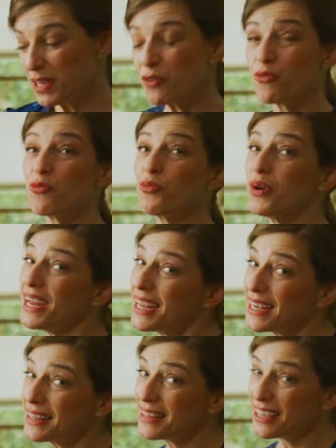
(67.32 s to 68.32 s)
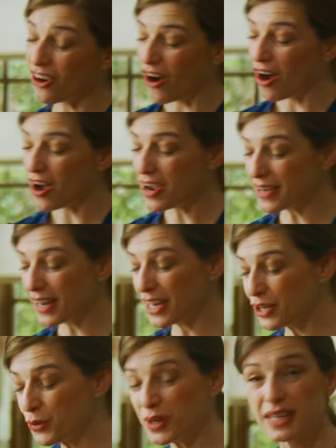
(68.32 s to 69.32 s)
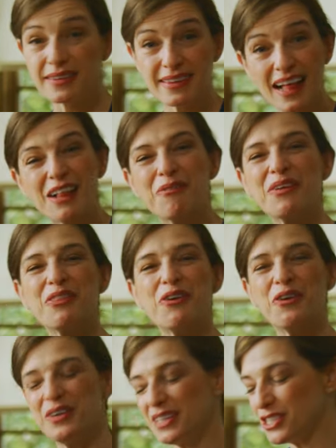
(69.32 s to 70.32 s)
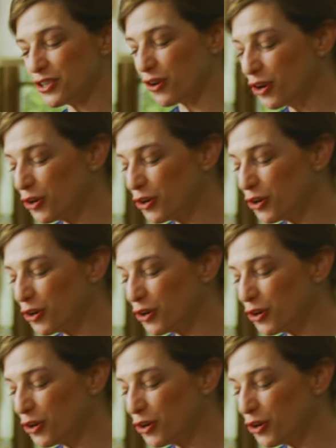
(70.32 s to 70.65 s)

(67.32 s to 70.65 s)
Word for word: to be really hot and you can tell when the oil is